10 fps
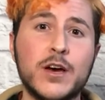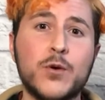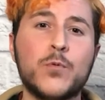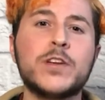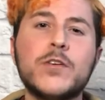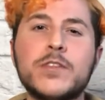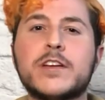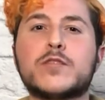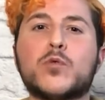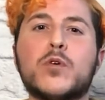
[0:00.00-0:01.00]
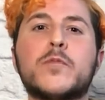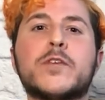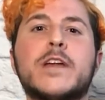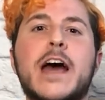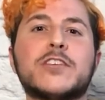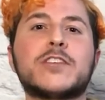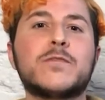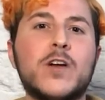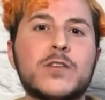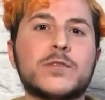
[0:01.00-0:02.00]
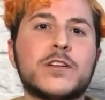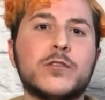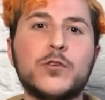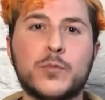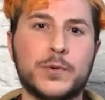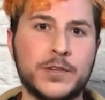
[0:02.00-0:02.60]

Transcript: we know that its orbit actually follows a loop,